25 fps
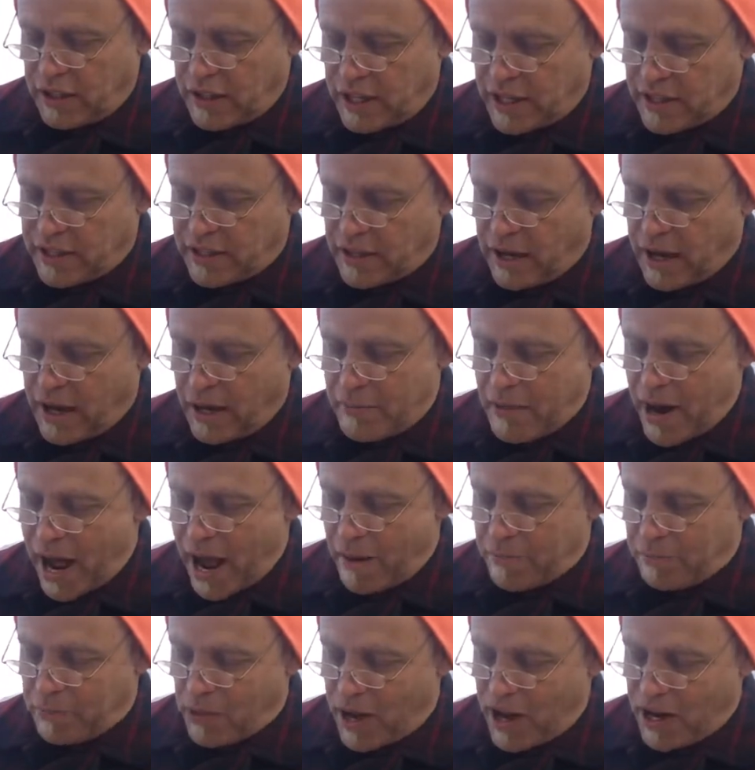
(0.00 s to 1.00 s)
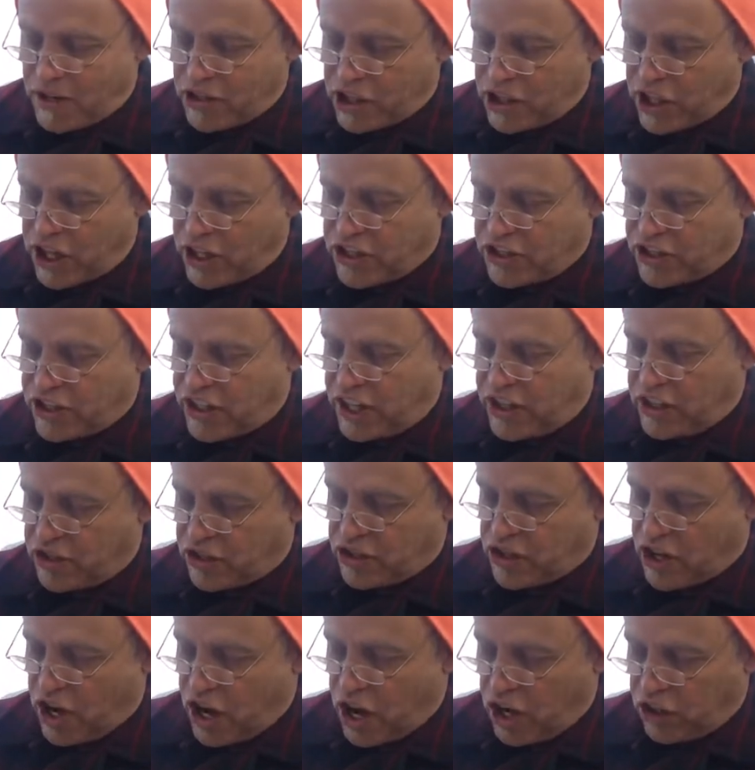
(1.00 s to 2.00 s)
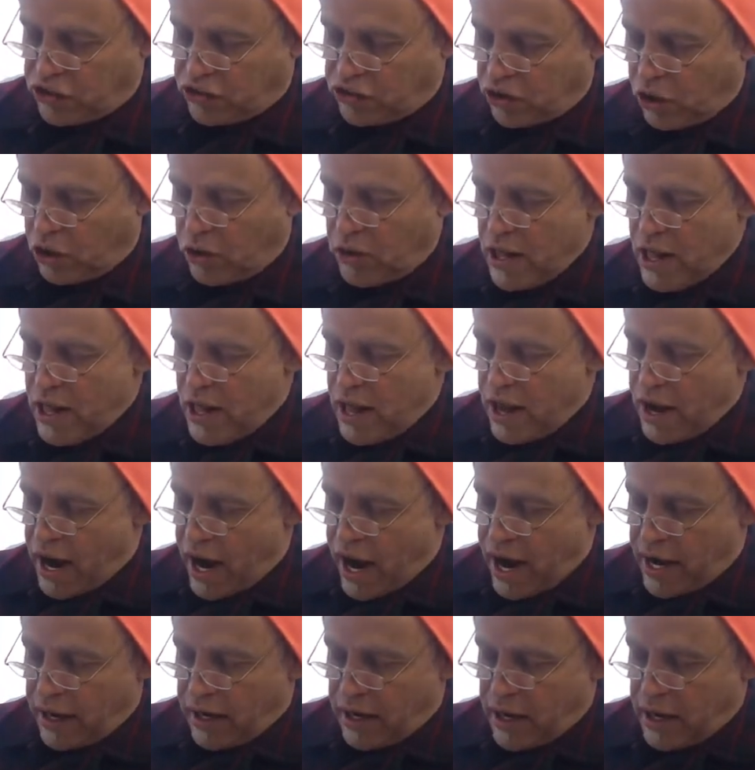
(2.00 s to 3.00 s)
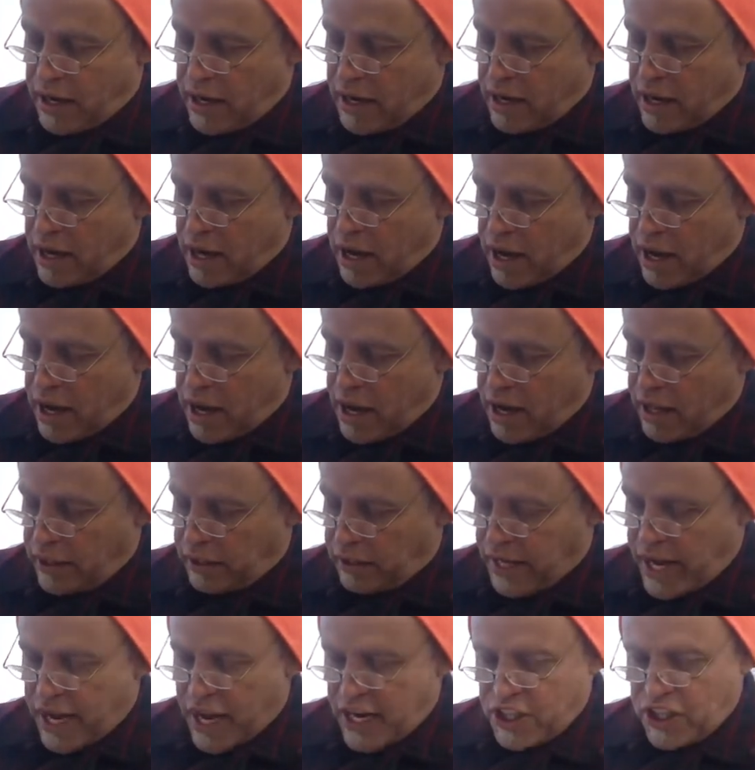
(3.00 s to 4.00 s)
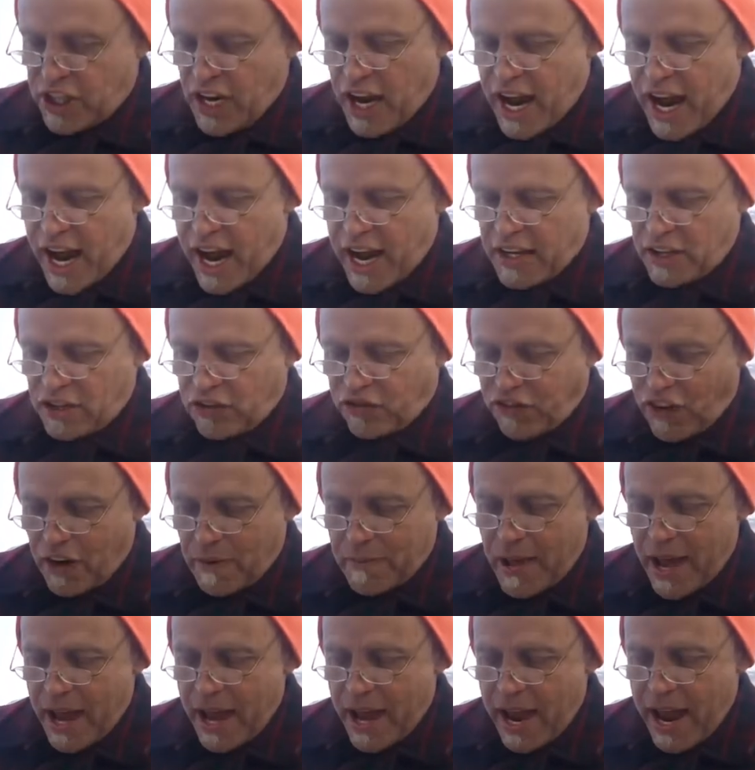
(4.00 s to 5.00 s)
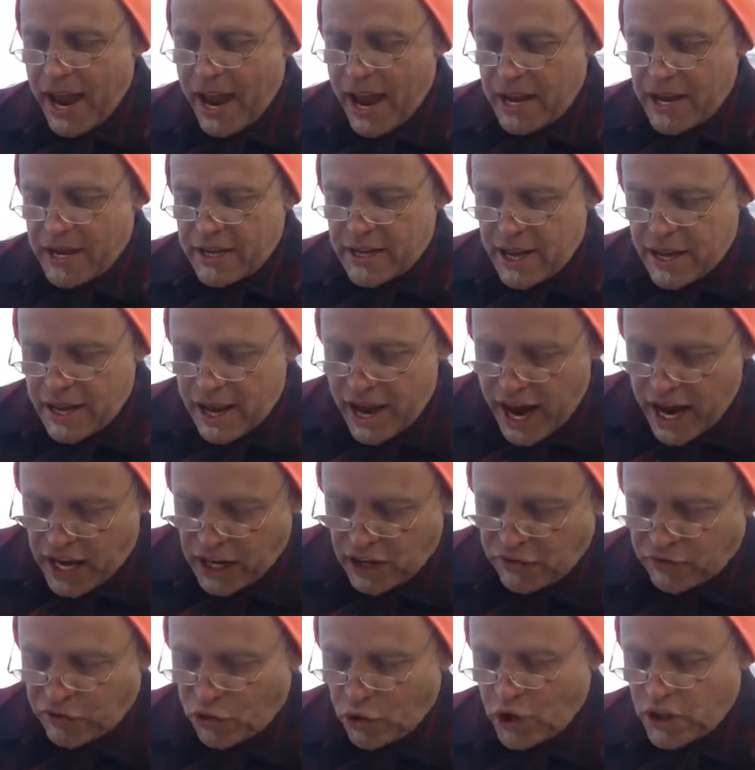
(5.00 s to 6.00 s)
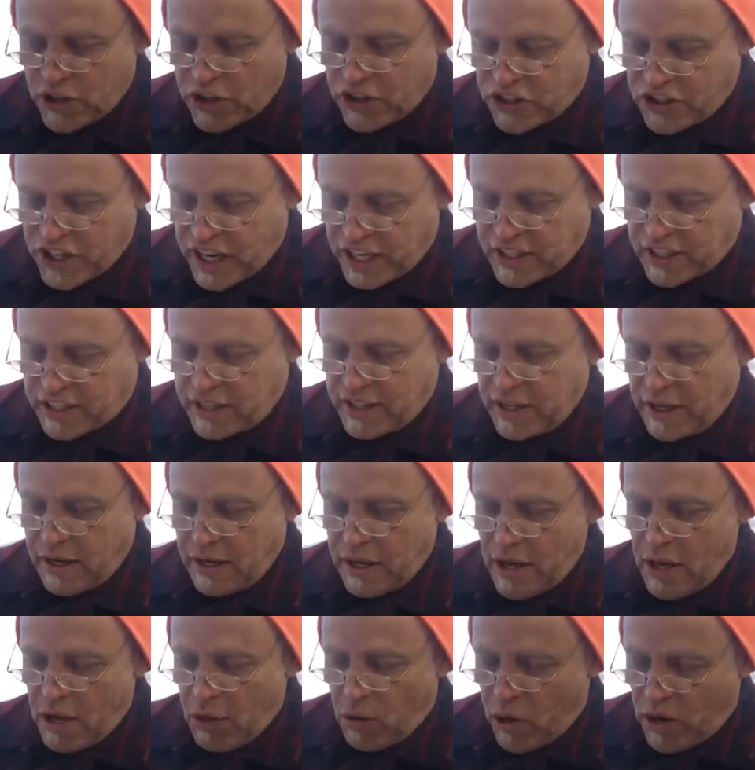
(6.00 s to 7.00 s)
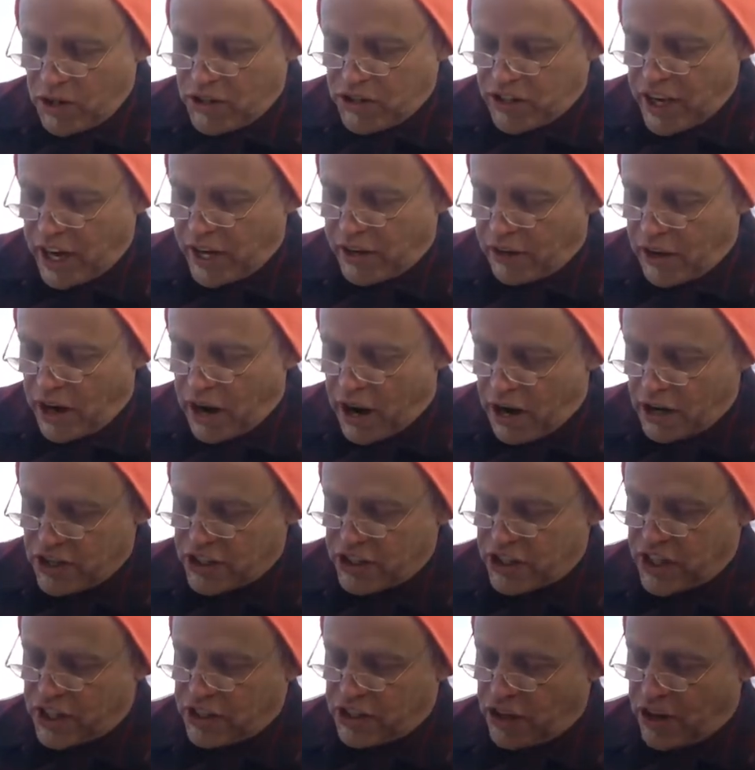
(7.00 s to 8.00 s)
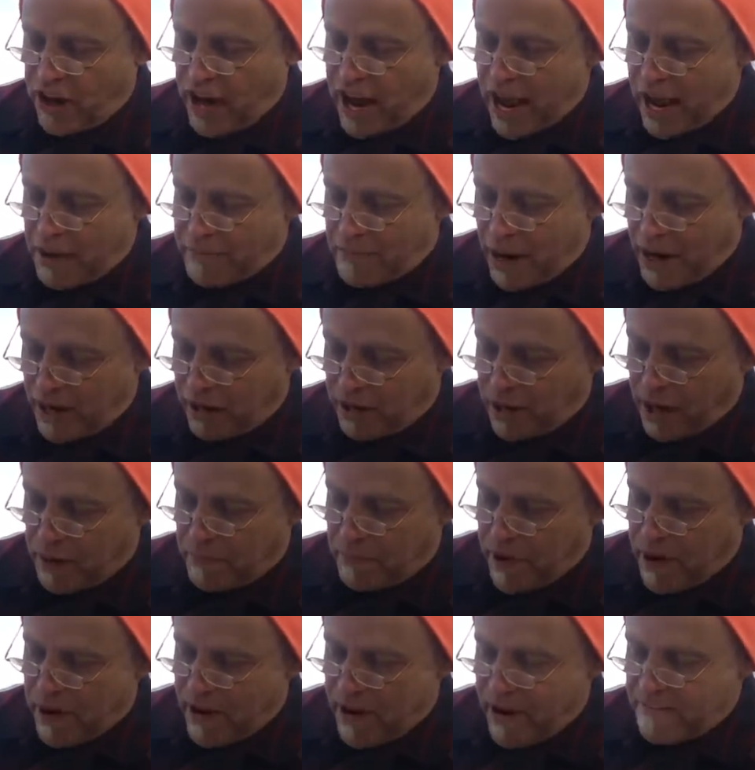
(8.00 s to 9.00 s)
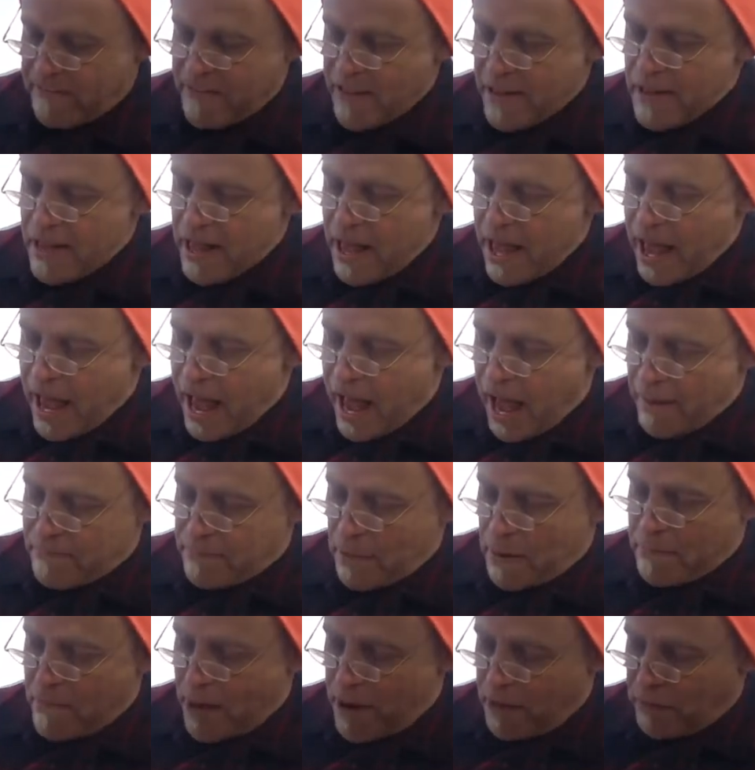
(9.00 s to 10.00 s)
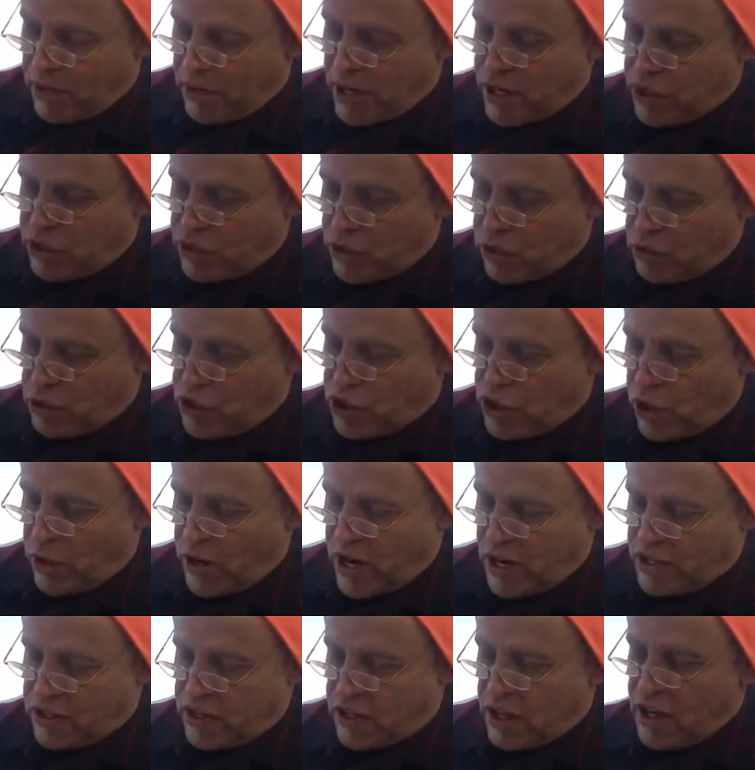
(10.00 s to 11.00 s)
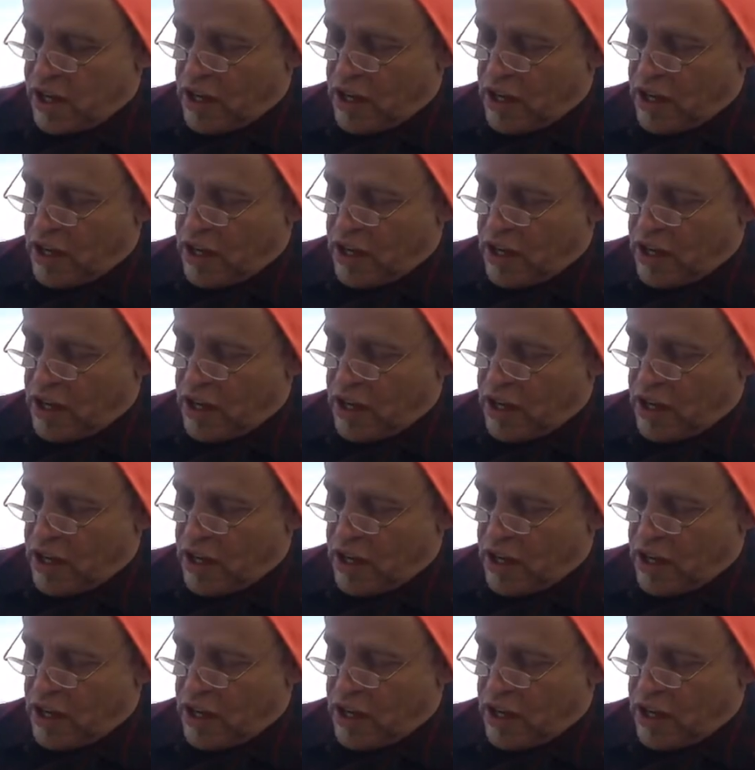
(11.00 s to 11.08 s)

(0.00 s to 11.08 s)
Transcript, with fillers: disarmed now plowshares seniors also, I allege, age from 8460. One Sacred Heart sister, Anne Montgomery of Happy Memory, two Jewess,